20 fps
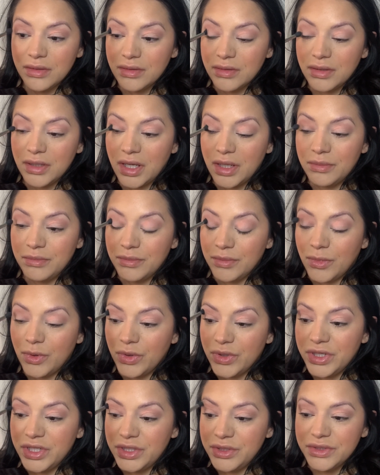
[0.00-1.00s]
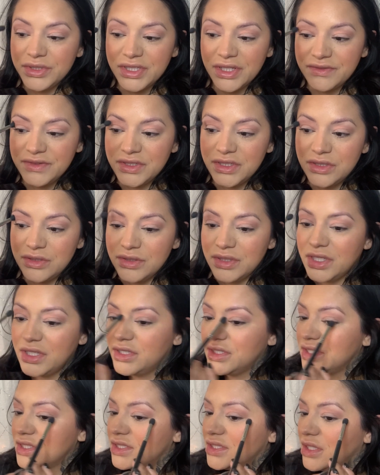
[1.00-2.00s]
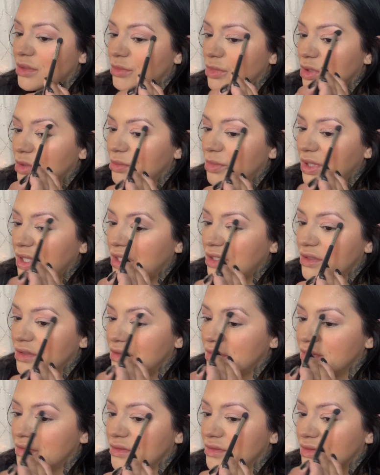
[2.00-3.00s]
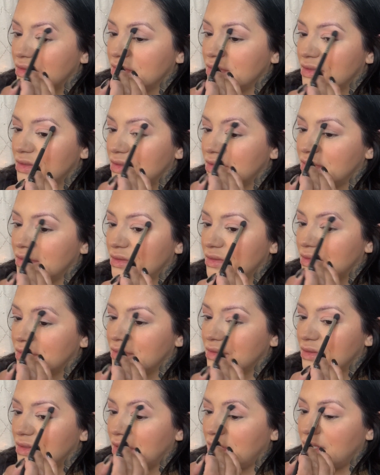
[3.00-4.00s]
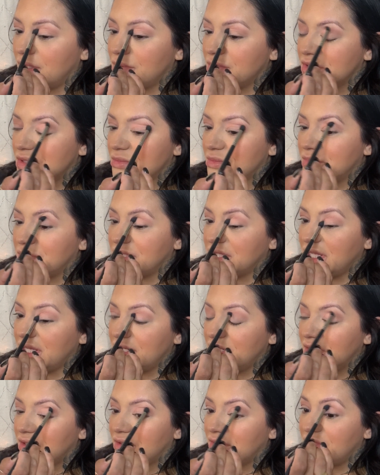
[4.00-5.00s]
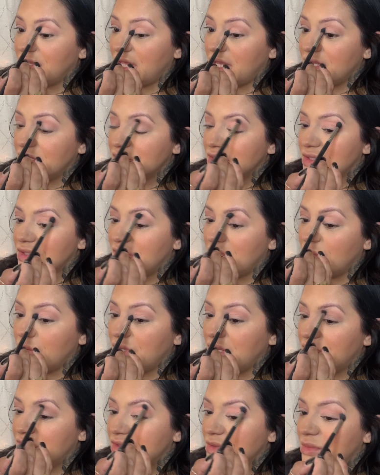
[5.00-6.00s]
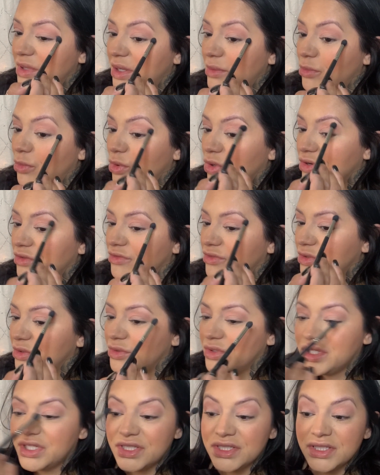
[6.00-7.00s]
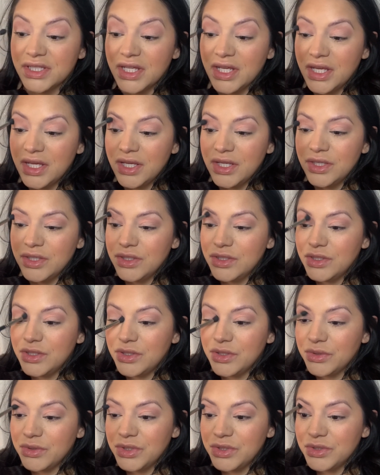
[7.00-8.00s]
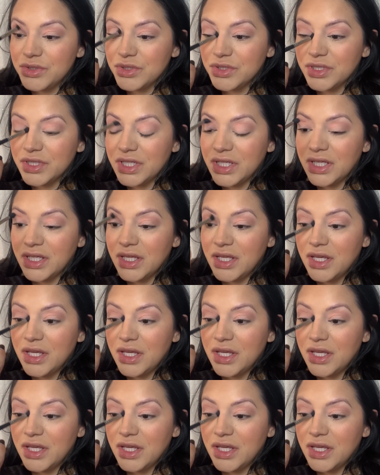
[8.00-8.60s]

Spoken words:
I'm already used to having to do that in the summer, but I wasn't planning on that. So now we have to buy more food because, you know, usually